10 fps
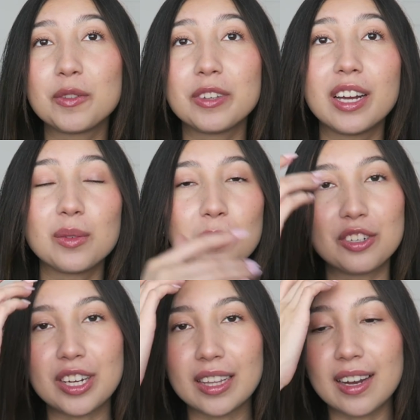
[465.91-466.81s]
So if you guys
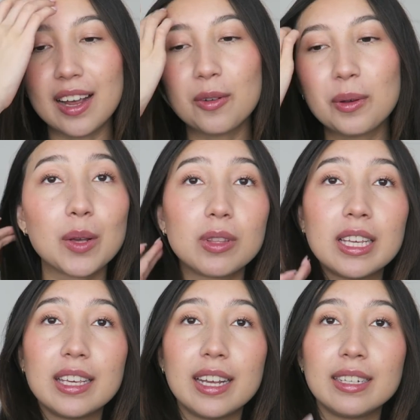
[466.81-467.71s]
want to check that out, I will
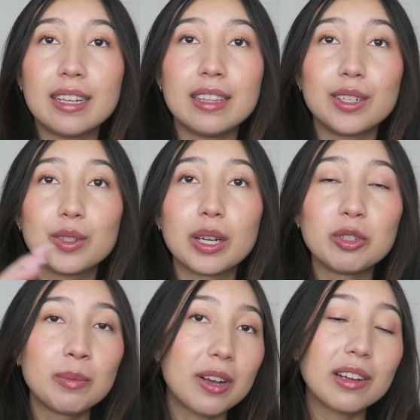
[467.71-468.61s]
link it in the
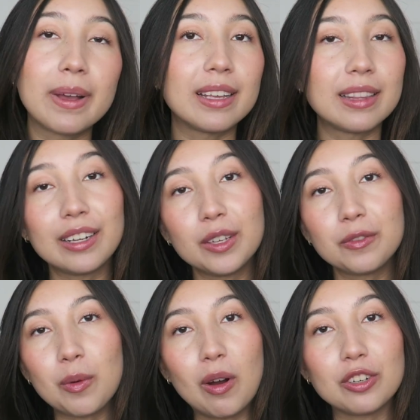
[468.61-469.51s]
description box. But thank you
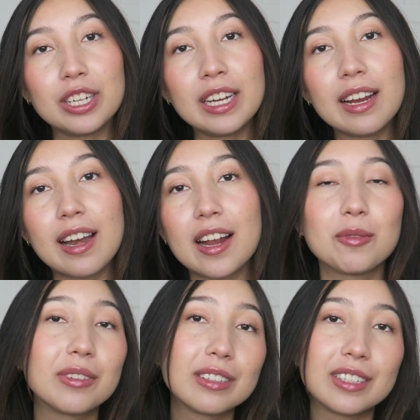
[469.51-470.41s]
for watching, and I
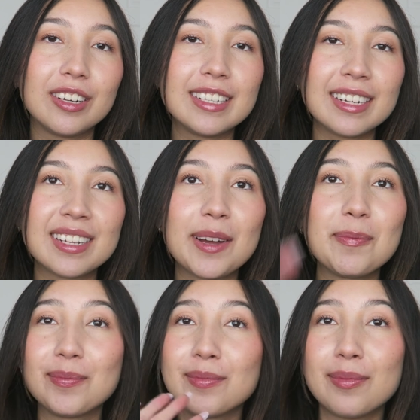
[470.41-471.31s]
will see you guys next
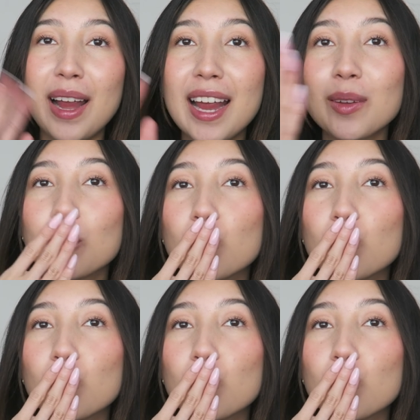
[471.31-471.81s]
time. Bye.